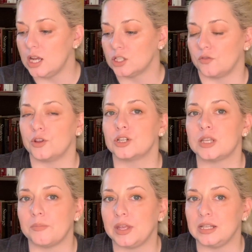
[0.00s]
So if there's
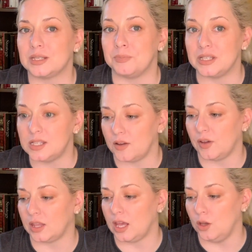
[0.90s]
something
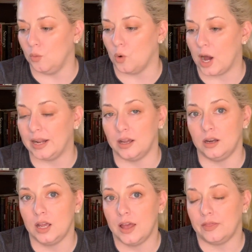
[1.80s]
specific that you wanted
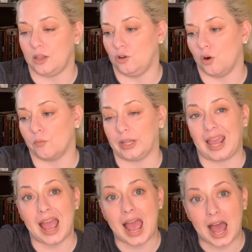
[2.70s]
that you don't really
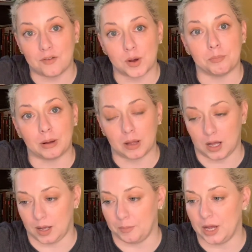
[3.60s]
have
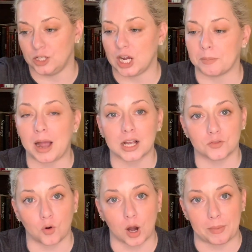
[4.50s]
a checkbox
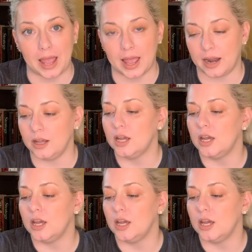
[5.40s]
for up ahead,